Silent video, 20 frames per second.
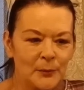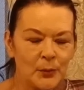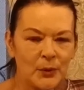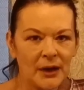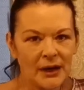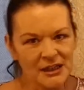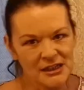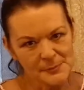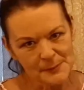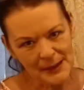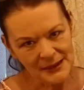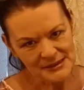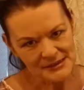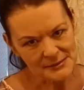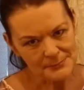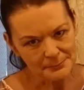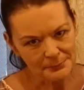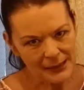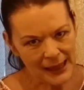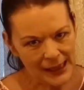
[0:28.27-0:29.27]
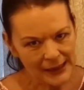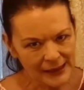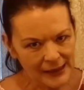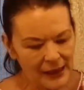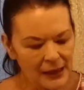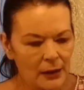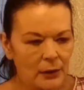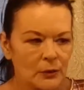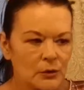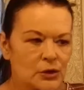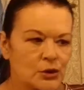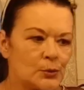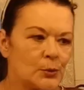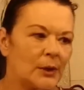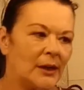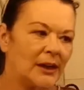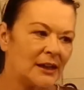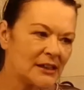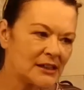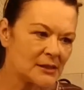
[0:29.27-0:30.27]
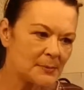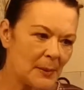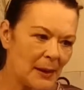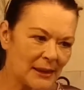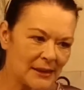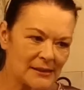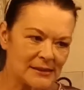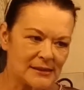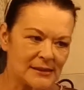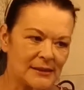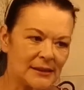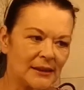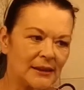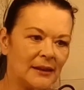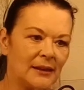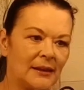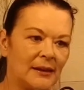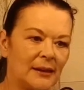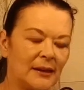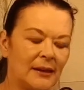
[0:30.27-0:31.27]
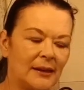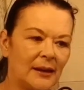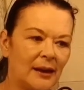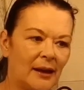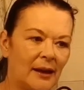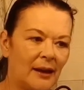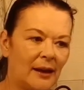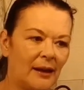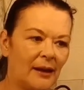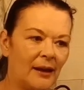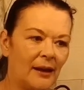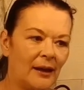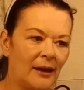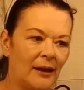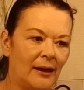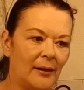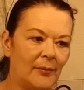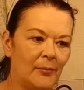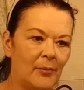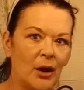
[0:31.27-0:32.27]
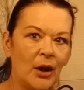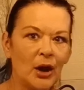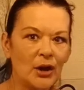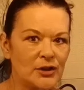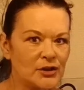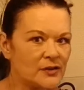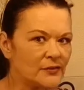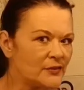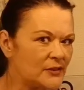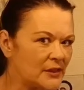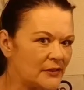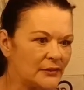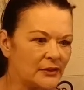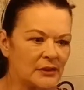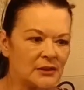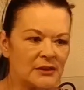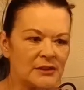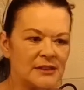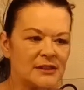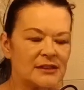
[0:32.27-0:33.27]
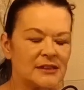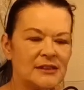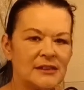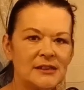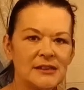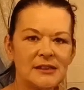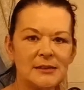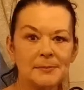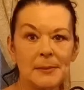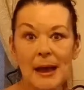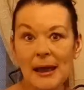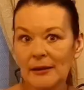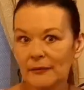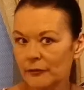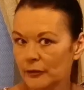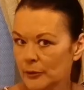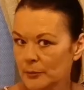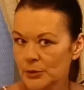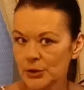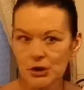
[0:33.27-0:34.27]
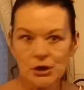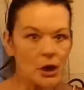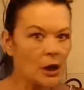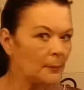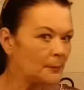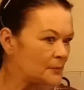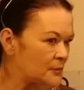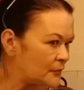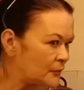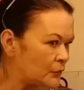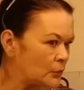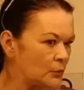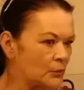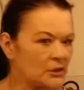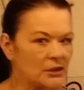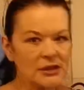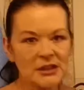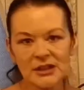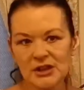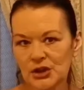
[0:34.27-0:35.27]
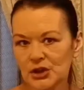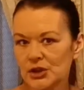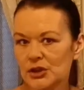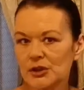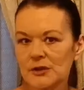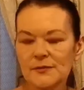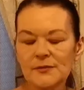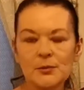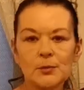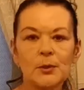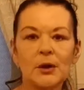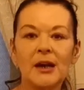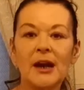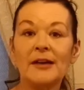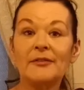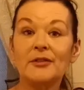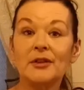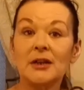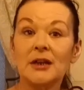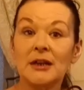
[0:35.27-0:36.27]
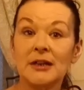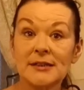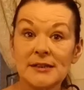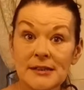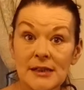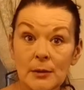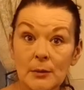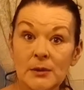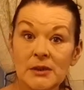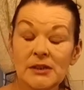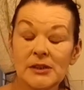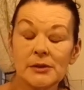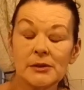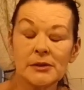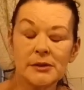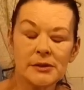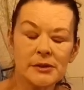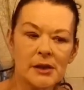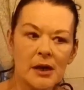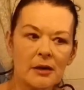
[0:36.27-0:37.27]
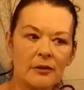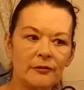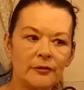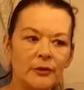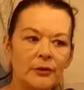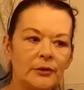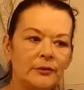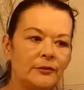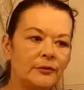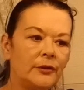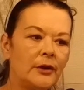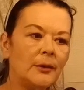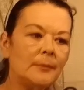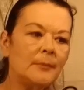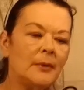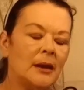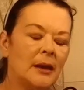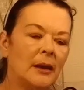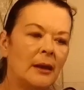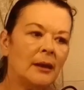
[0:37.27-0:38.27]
we're expecting blackout, we're expecting lots of difficulties buying from shops, food initiatives, wherever it is that we source our food from.